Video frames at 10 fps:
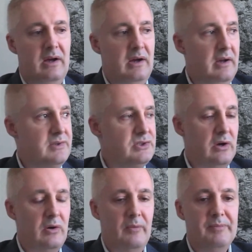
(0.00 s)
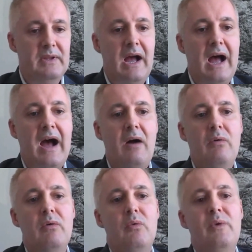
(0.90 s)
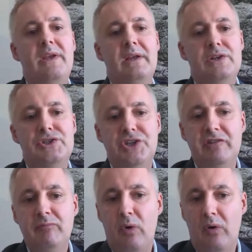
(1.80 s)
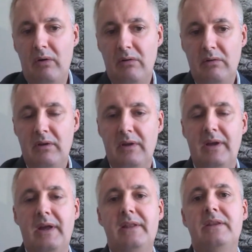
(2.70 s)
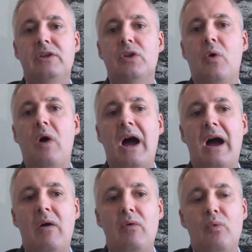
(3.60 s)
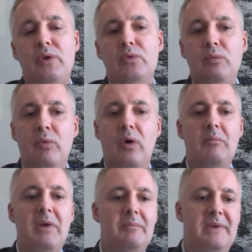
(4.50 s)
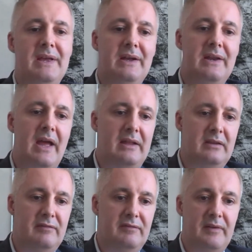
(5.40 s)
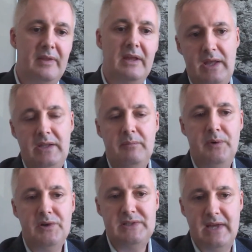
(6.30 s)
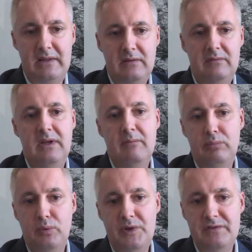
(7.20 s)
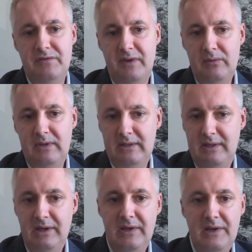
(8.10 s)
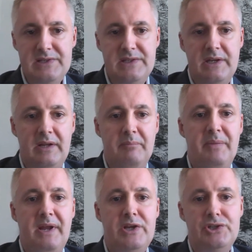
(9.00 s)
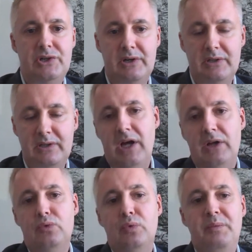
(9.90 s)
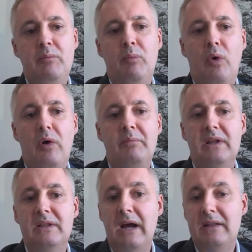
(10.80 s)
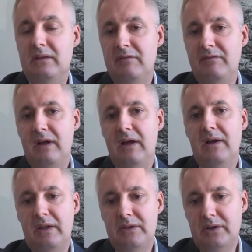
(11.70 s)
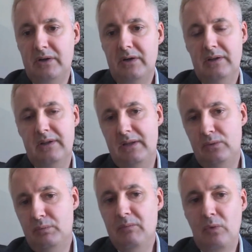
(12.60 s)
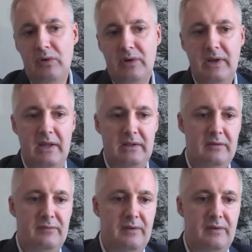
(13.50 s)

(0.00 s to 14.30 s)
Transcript: Uh, so how we can achieve more and you know how we do more by being creative. 80% of the employees feel that increasingly pressured uh, to be more productive rather than to be more creative.